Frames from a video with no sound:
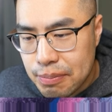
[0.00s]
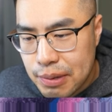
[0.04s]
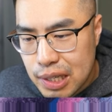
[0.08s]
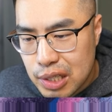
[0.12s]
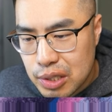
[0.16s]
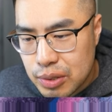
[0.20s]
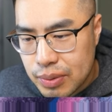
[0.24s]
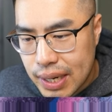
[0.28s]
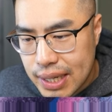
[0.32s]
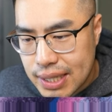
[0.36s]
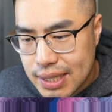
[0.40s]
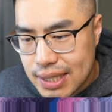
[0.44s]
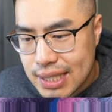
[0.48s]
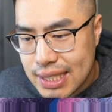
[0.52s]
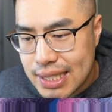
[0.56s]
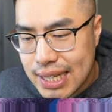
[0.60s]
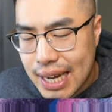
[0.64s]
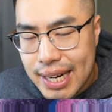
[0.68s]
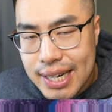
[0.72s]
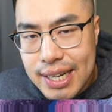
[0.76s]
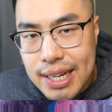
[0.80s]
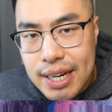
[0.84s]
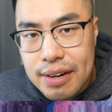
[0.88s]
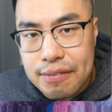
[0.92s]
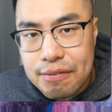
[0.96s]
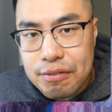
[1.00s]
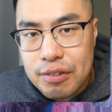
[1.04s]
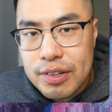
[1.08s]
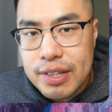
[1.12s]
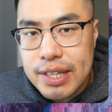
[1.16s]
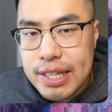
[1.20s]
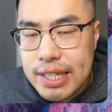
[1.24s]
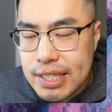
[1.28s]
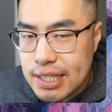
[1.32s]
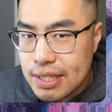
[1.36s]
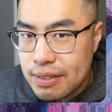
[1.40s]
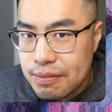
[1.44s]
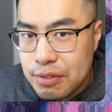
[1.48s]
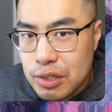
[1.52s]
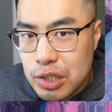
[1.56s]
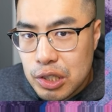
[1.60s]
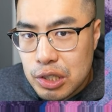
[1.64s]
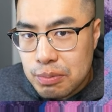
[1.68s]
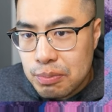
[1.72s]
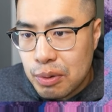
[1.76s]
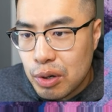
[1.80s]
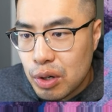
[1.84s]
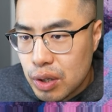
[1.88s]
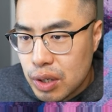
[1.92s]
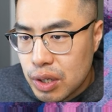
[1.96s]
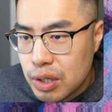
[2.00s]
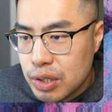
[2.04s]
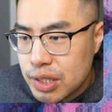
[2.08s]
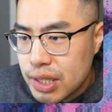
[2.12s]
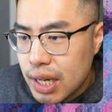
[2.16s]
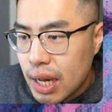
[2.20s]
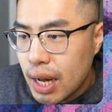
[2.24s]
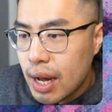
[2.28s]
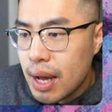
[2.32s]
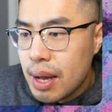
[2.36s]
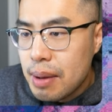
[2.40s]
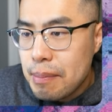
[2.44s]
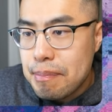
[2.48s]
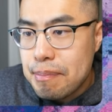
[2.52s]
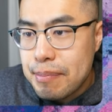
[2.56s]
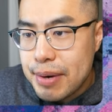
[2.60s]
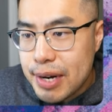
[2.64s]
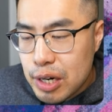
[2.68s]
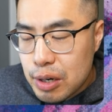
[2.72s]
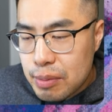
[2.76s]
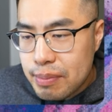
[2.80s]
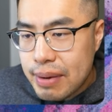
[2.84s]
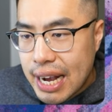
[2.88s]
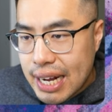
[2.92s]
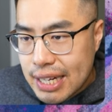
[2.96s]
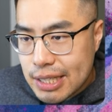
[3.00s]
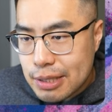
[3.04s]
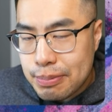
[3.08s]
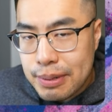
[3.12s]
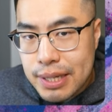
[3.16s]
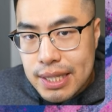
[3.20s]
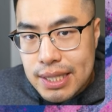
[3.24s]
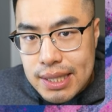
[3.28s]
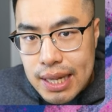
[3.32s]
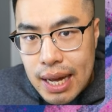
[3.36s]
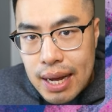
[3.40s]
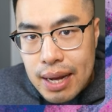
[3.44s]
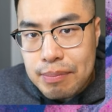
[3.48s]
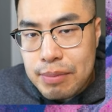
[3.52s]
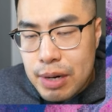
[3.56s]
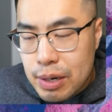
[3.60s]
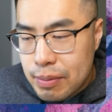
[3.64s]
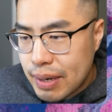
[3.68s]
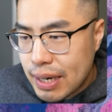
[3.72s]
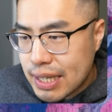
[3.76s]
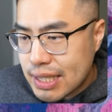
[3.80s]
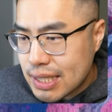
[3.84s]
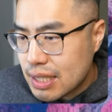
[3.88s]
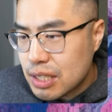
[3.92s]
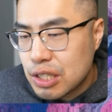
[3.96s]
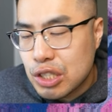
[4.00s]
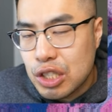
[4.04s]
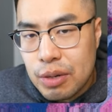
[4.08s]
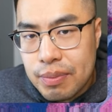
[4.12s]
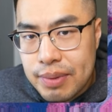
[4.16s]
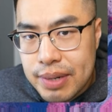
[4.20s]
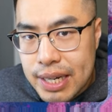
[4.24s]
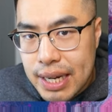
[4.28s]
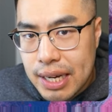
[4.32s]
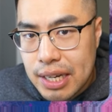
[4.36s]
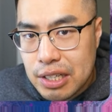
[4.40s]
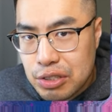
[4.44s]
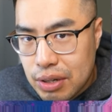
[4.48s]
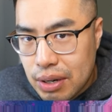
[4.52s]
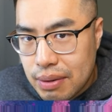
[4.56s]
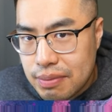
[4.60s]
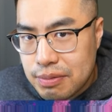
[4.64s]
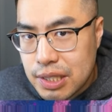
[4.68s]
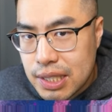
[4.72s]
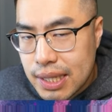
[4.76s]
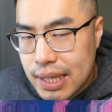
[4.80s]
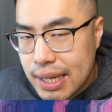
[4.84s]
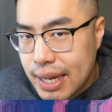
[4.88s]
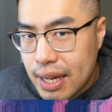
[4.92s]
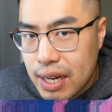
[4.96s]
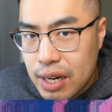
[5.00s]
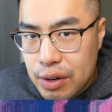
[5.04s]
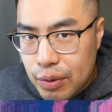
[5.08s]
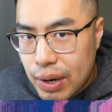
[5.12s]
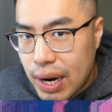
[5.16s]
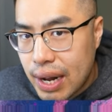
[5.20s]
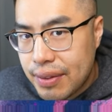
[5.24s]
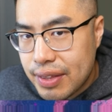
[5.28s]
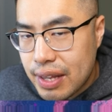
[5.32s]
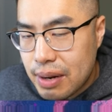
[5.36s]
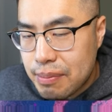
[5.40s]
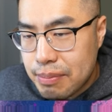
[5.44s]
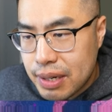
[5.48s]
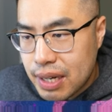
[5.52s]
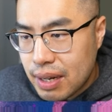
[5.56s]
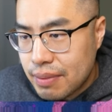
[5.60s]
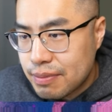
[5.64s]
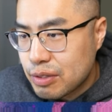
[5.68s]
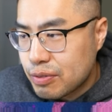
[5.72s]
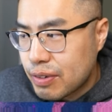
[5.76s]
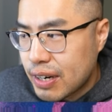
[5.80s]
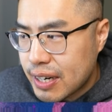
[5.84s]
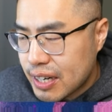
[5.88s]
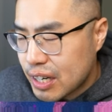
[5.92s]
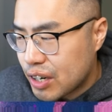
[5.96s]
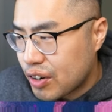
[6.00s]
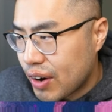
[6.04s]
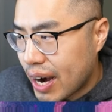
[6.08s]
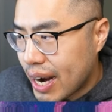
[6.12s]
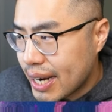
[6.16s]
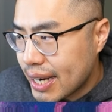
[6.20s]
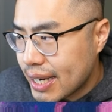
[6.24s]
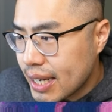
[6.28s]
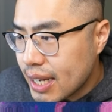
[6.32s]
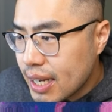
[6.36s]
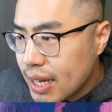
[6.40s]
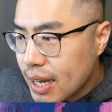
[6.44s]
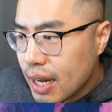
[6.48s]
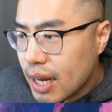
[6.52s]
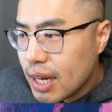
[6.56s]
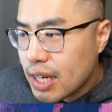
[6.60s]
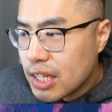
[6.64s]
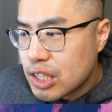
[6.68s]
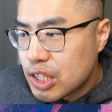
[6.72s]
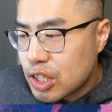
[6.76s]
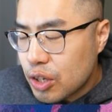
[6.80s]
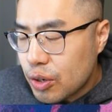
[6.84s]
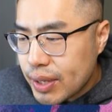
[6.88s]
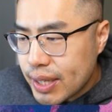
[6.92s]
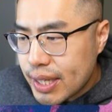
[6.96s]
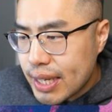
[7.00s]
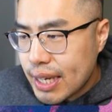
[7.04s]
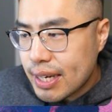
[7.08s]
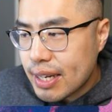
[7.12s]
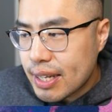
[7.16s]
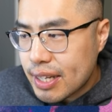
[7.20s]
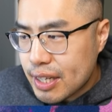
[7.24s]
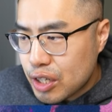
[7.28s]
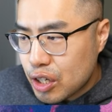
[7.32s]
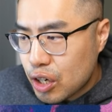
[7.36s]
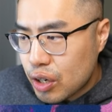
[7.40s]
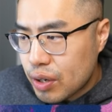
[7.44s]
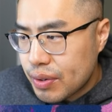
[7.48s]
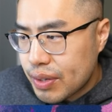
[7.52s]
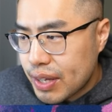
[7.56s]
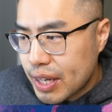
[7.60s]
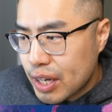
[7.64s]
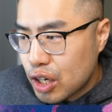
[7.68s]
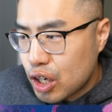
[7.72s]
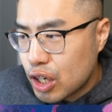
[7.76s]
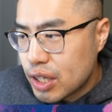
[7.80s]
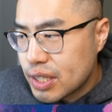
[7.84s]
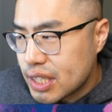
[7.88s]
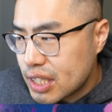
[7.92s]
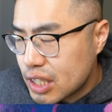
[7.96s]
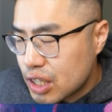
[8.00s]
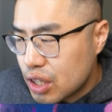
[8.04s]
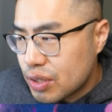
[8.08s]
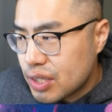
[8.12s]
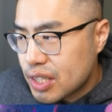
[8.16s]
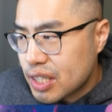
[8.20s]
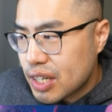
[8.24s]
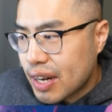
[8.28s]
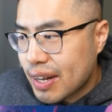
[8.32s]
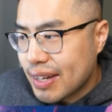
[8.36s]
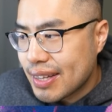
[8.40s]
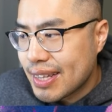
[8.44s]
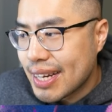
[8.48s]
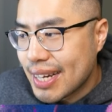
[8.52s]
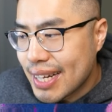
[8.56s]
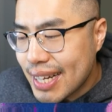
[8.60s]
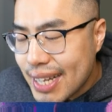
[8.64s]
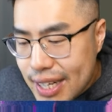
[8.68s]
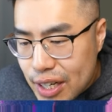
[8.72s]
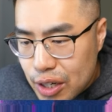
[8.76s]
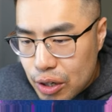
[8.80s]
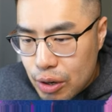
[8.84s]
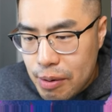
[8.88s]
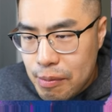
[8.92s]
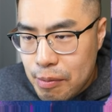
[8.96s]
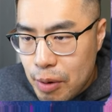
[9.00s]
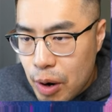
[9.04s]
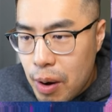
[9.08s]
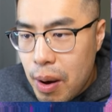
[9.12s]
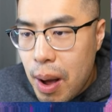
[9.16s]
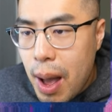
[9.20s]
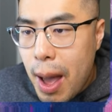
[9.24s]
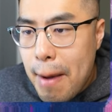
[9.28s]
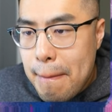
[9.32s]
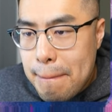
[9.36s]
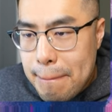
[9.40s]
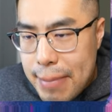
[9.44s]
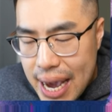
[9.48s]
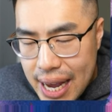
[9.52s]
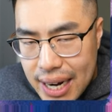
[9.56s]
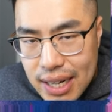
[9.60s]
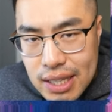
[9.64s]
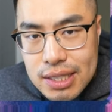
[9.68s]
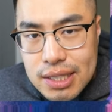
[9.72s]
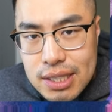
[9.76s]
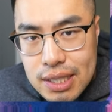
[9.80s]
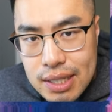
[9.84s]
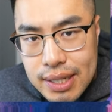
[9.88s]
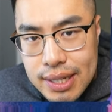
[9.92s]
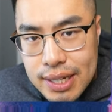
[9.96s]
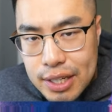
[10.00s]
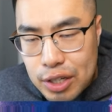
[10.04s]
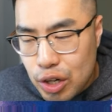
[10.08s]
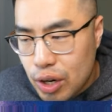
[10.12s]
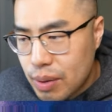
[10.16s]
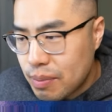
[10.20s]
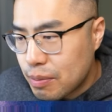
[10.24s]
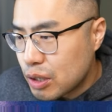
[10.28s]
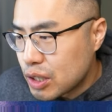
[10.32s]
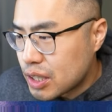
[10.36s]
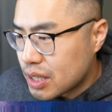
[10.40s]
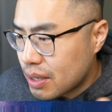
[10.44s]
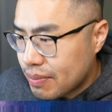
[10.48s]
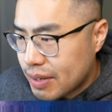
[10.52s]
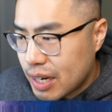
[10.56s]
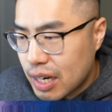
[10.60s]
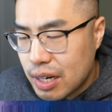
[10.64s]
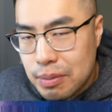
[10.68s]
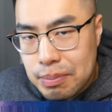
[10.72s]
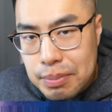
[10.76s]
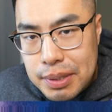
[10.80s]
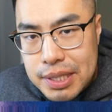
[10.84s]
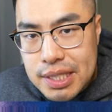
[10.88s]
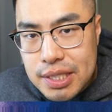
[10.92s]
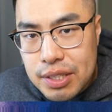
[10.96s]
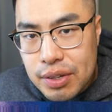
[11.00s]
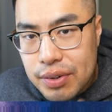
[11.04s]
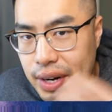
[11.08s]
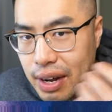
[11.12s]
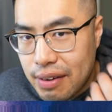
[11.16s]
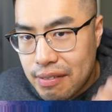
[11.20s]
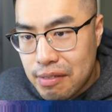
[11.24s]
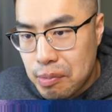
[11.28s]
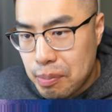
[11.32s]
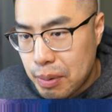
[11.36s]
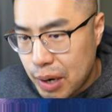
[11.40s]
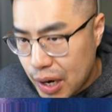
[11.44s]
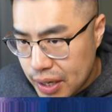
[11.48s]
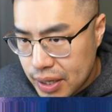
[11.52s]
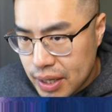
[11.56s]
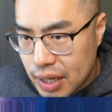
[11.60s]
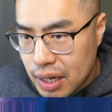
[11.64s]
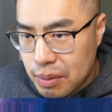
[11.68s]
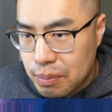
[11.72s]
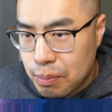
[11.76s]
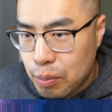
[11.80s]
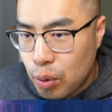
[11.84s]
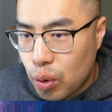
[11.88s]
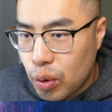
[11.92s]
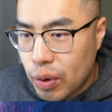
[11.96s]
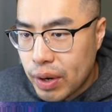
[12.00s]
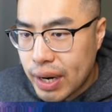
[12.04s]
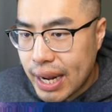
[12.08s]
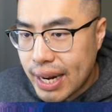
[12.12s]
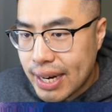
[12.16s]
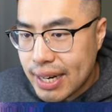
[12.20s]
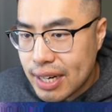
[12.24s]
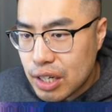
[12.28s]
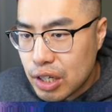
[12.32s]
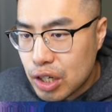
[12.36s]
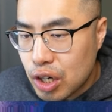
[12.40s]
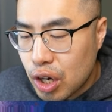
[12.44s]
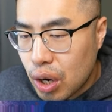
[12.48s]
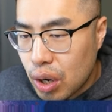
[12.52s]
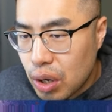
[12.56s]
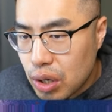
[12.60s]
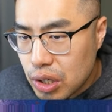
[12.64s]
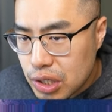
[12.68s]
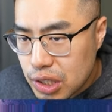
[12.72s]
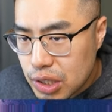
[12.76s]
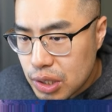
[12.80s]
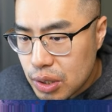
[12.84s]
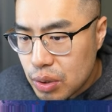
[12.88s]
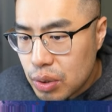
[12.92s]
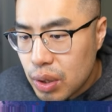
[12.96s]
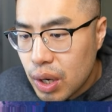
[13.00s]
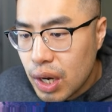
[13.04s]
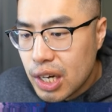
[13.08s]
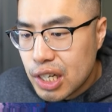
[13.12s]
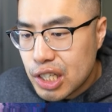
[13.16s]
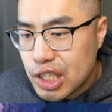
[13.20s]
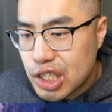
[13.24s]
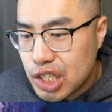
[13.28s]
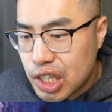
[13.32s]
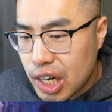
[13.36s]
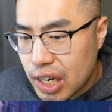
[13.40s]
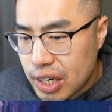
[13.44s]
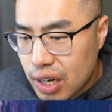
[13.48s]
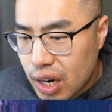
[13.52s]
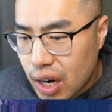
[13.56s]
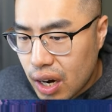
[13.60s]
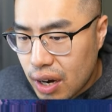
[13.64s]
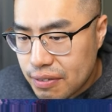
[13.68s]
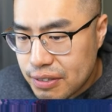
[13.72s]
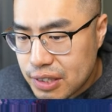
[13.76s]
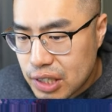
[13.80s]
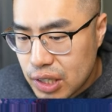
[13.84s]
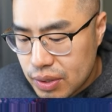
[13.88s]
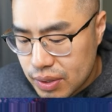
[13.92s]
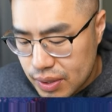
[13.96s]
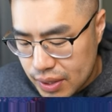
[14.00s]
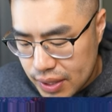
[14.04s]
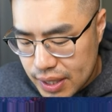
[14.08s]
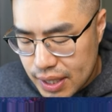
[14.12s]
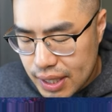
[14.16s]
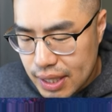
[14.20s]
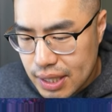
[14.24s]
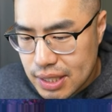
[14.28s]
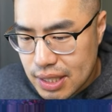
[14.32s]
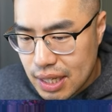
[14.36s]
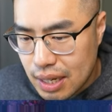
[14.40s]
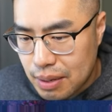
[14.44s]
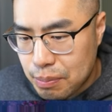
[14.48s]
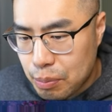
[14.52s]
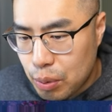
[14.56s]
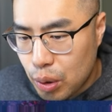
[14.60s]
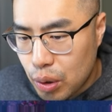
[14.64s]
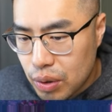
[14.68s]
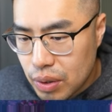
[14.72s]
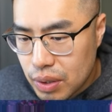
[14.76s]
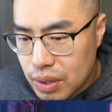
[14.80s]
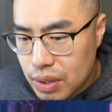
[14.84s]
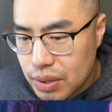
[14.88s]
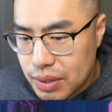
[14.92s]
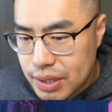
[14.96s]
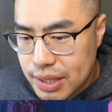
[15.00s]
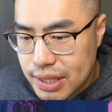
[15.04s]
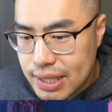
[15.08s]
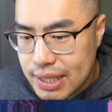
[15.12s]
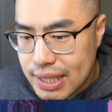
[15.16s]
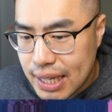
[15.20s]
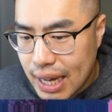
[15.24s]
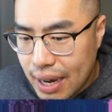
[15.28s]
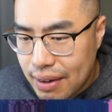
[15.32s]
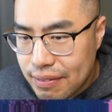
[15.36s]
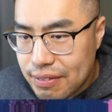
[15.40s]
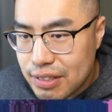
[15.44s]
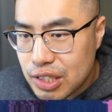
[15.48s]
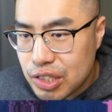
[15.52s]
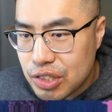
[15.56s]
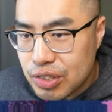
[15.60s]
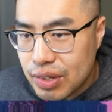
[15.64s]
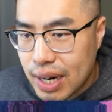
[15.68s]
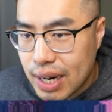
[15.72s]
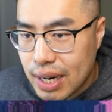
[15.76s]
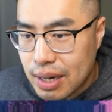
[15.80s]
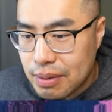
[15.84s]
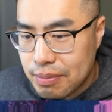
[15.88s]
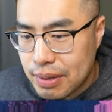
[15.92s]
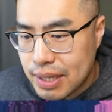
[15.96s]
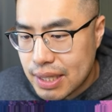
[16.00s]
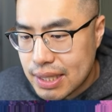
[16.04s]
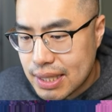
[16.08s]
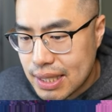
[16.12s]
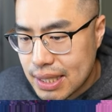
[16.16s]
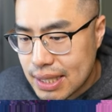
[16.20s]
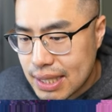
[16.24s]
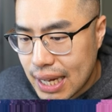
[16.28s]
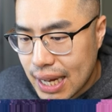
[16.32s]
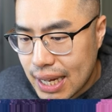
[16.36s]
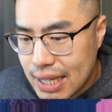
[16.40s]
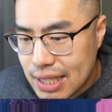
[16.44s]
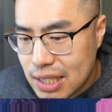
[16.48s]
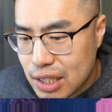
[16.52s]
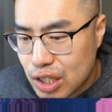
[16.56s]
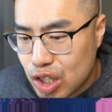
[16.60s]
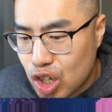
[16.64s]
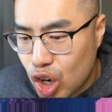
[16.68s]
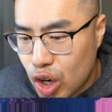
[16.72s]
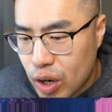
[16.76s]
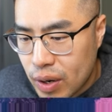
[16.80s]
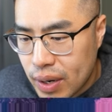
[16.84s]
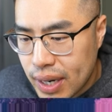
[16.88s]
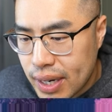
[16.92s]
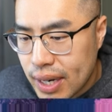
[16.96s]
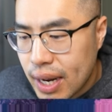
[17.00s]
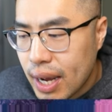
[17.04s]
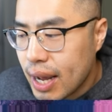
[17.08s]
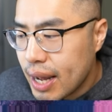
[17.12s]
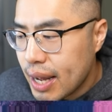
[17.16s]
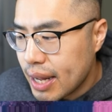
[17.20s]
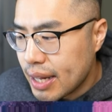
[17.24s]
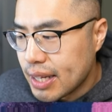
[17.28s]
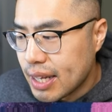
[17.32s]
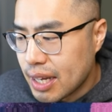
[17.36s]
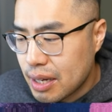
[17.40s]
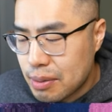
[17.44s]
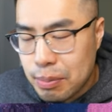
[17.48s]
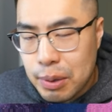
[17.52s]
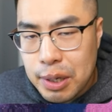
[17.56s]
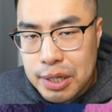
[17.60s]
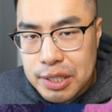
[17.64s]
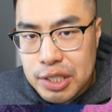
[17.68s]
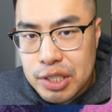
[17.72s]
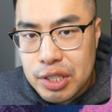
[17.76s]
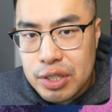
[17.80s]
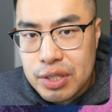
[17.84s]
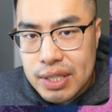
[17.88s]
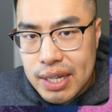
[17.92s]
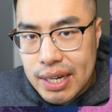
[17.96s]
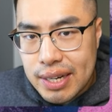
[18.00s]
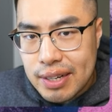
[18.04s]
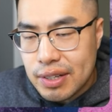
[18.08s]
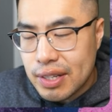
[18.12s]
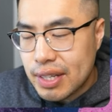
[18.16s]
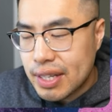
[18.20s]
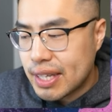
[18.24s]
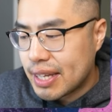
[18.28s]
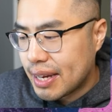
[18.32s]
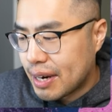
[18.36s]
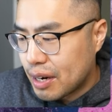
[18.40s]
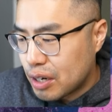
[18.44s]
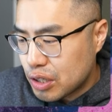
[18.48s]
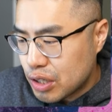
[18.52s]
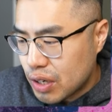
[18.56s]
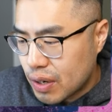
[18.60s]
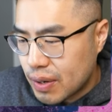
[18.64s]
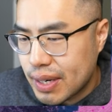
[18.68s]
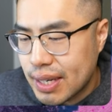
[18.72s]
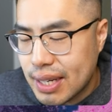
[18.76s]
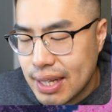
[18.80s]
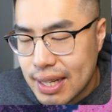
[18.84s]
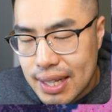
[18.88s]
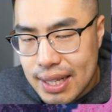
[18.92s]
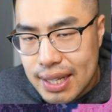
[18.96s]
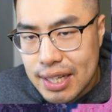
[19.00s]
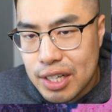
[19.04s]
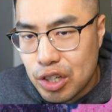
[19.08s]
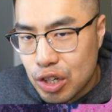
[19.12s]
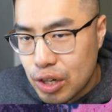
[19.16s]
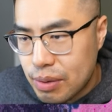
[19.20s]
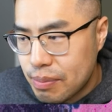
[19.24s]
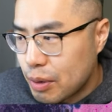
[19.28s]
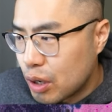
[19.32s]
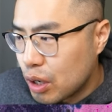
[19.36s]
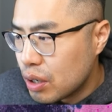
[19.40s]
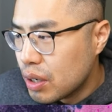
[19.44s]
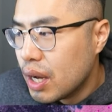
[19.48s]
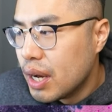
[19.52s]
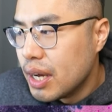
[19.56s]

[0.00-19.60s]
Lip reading: players were actually signing it for the Sinful Spoils mirror match because that mirror match has so many hand traps slinging around that it becomes very grindy. So at the end of the turn, they could just use it on Linkarubal, banish the Linkarubal, summon out a Bystial and have a body on board. And it can also shut off certain things like Borrowload Savage Dragon because this has to target a Link monster. Generally, they are targeting a Linkarubal.